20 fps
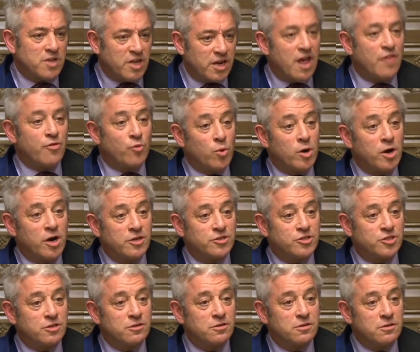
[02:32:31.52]
In other
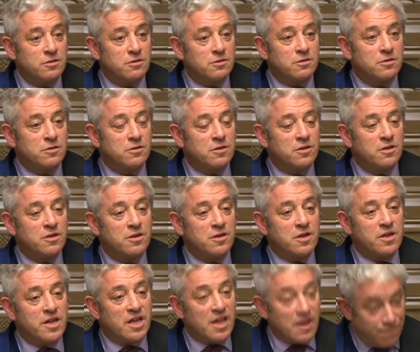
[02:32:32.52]
words,
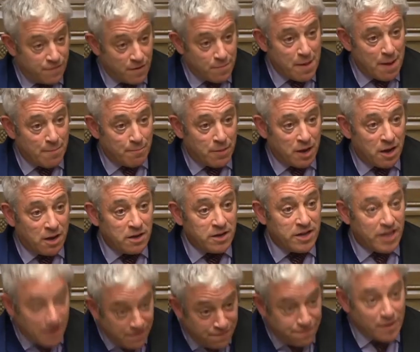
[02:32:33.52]
if a member,
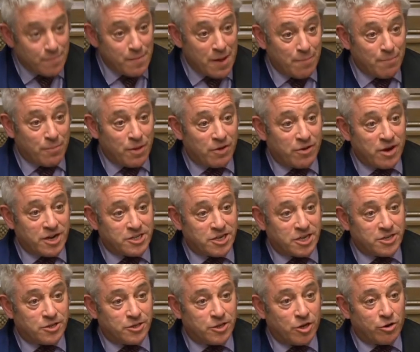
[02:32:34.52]
I
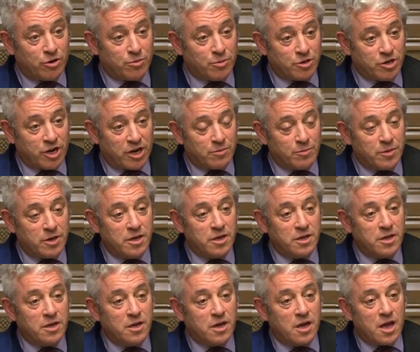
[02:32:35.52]
say to the Honourable Gentleman,
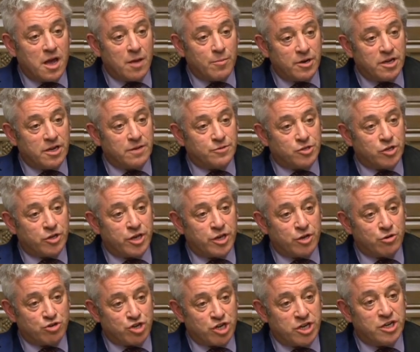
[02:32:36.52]
believes that
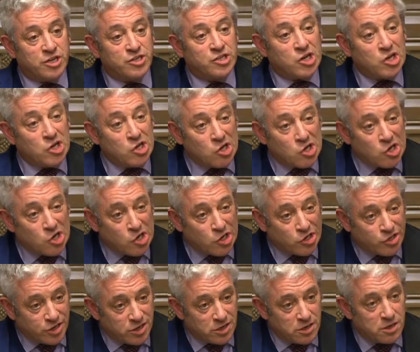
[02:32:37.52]
he or she has
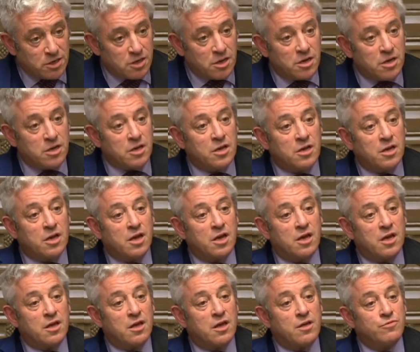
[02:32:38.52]
erred,
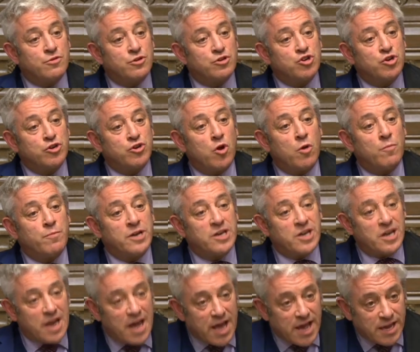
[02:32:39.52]
there should not be
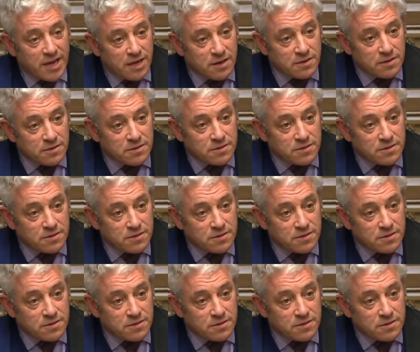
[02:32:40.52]
delay.